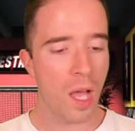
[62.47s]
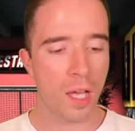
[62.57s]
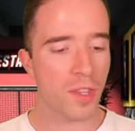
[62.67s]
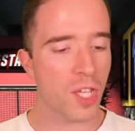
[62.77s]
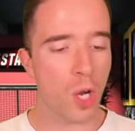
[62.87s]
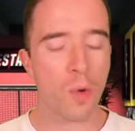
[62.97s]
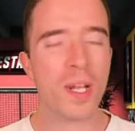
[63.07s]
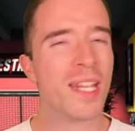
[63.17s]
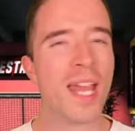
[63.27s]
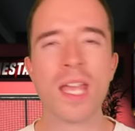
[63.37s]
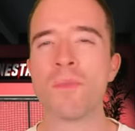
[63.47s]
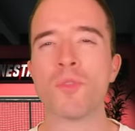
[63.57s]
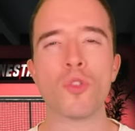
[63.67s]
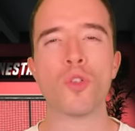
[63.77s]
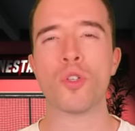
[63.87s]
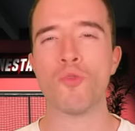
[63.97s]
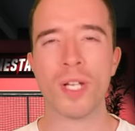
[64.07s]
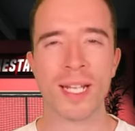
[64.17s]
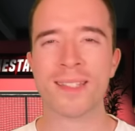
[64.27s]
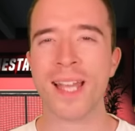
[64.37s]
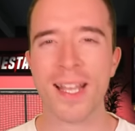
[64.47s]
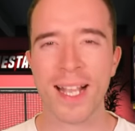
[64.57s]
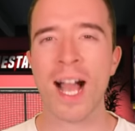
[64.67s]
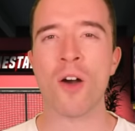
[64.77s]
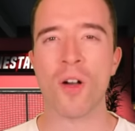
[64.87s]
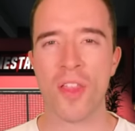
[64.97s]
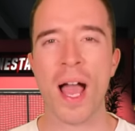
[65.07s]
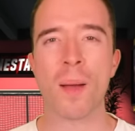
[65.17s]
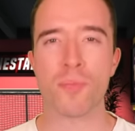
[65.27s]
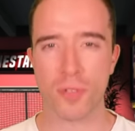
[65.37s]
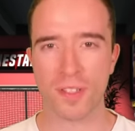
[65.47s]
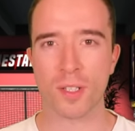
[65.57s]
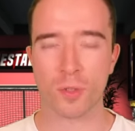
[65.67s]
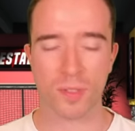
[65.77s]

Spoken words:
the only names you can really take out of that Brazil